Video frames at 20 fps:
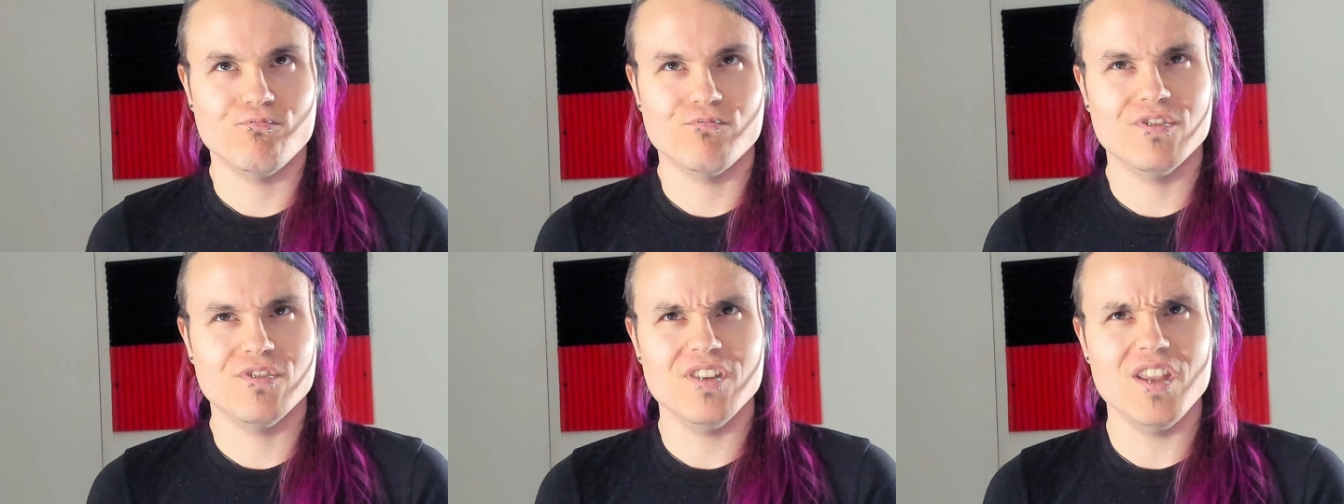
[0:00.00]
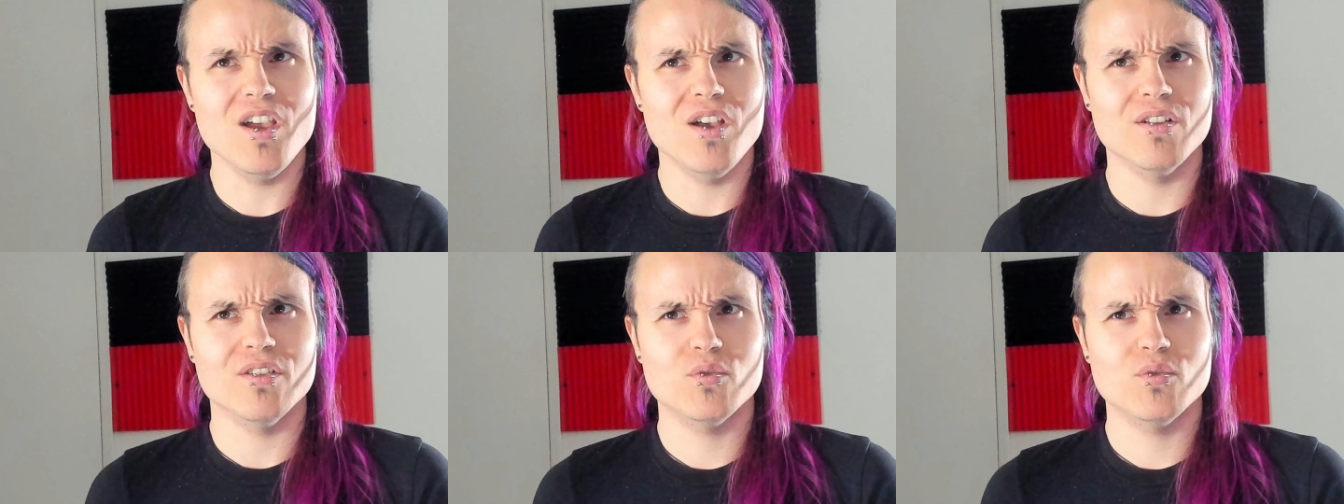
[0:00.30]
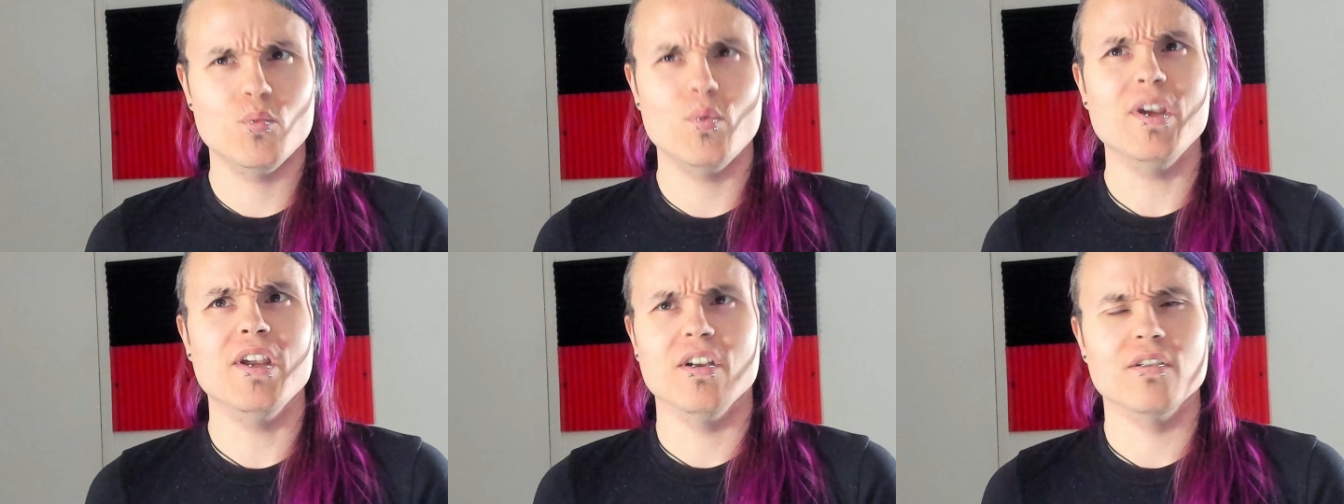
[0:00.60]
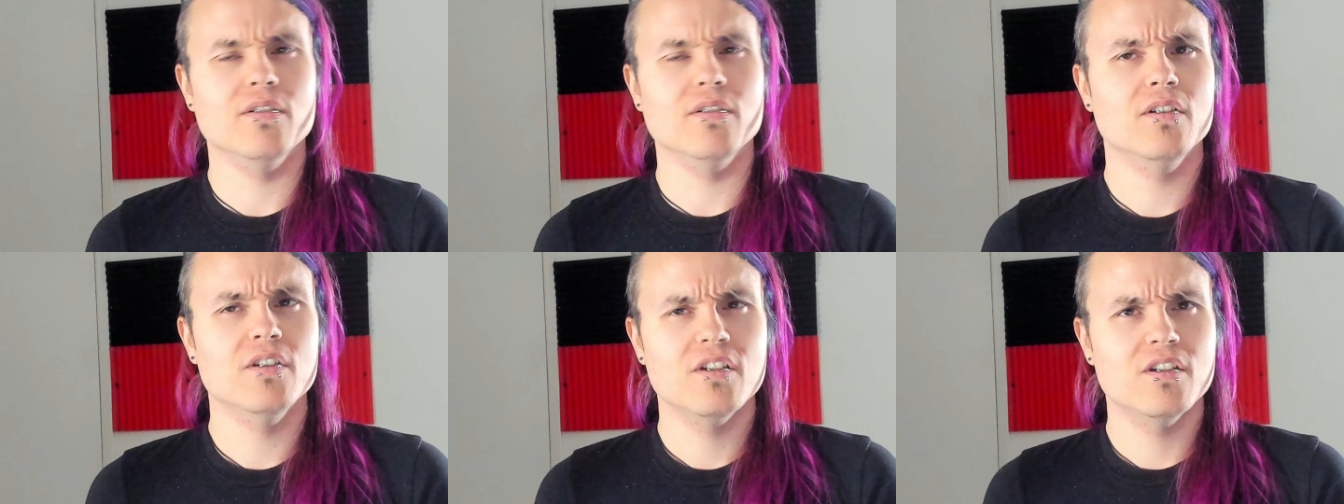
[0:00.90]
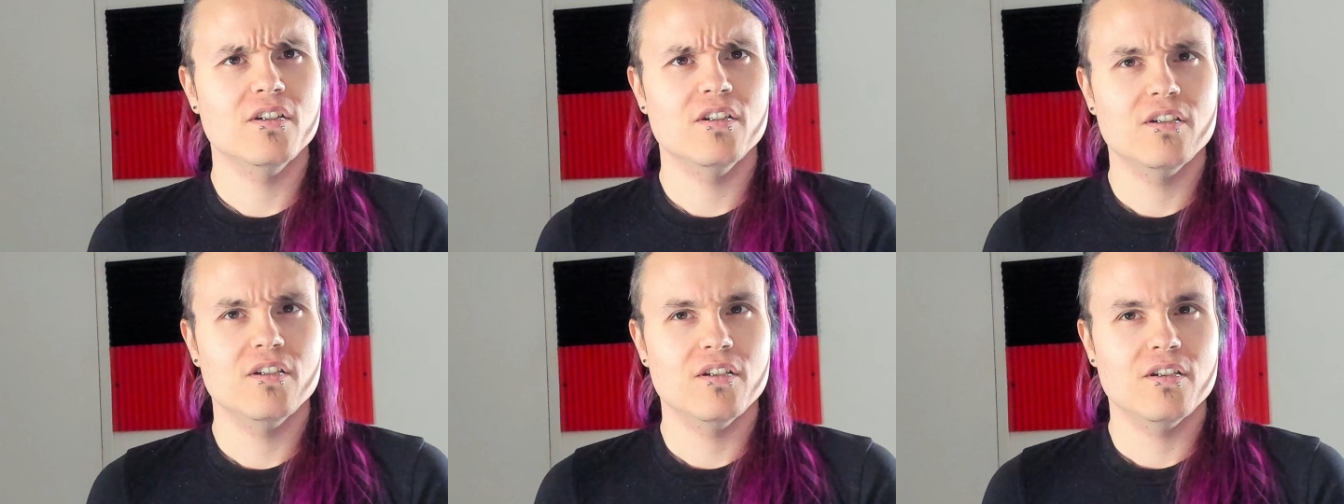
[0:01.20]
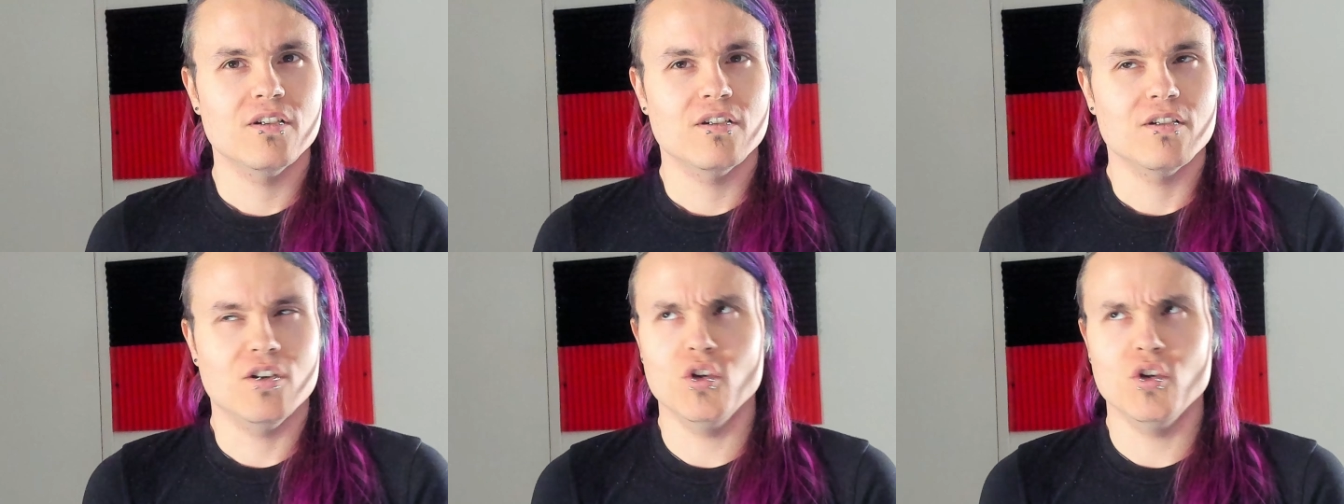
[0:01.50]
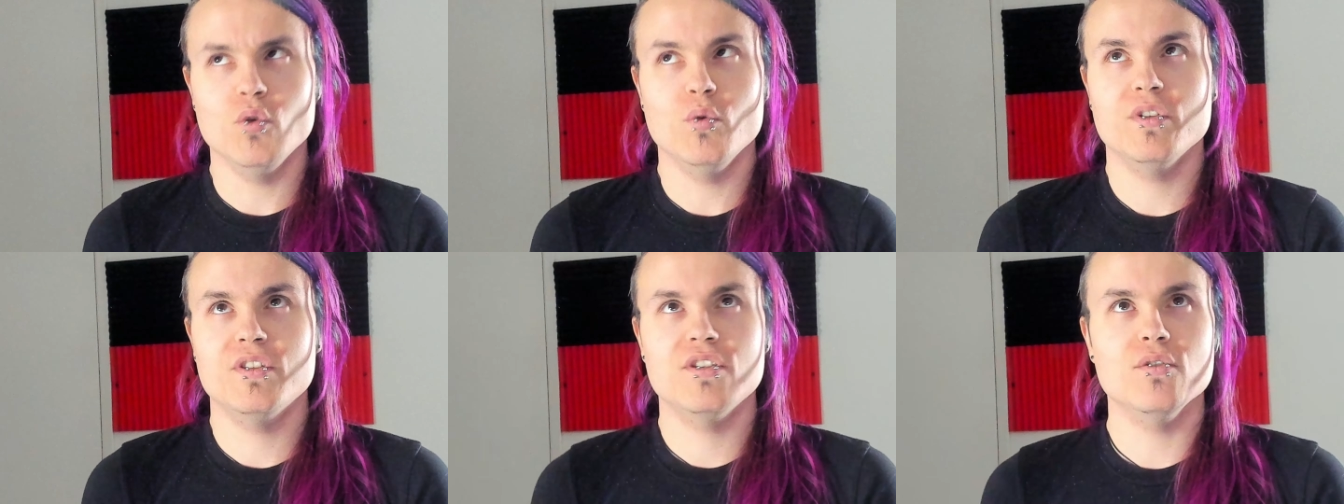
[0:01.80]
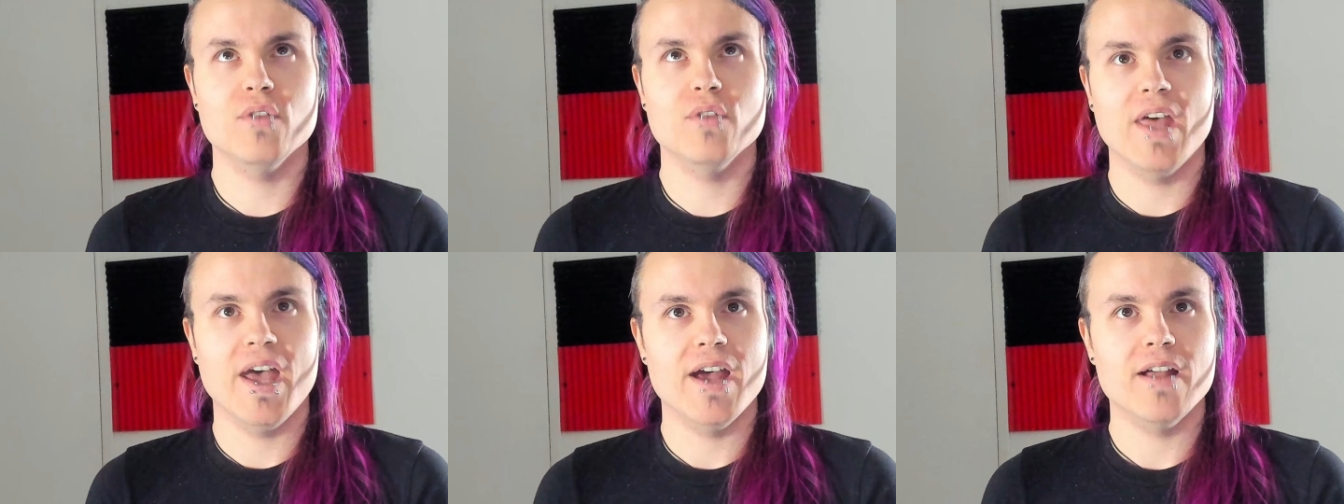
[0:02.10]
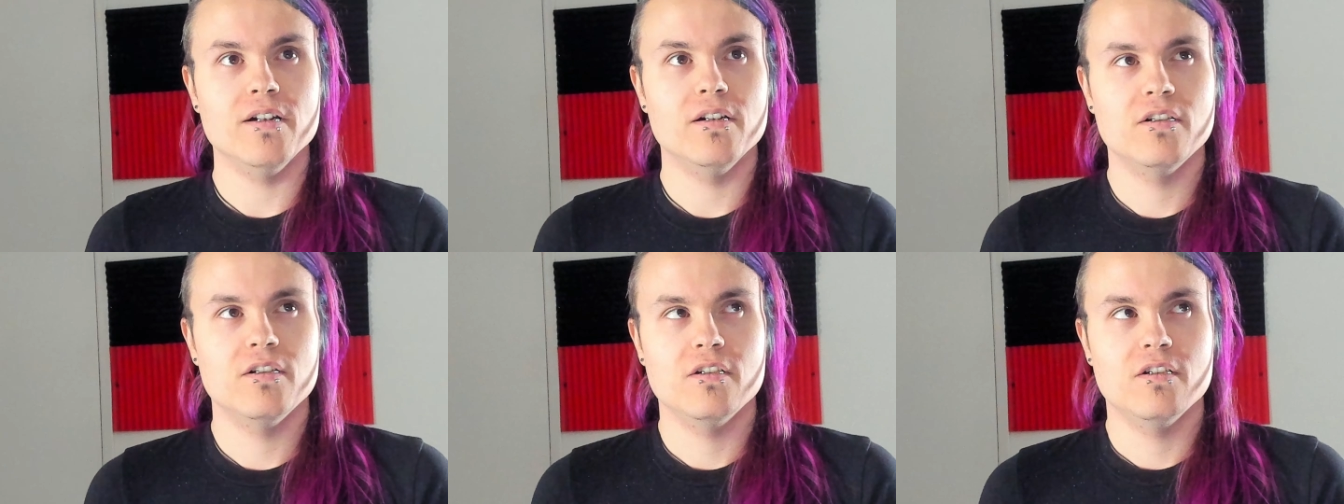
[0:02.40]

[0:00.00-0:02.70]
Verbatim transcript: no it's weird who would do that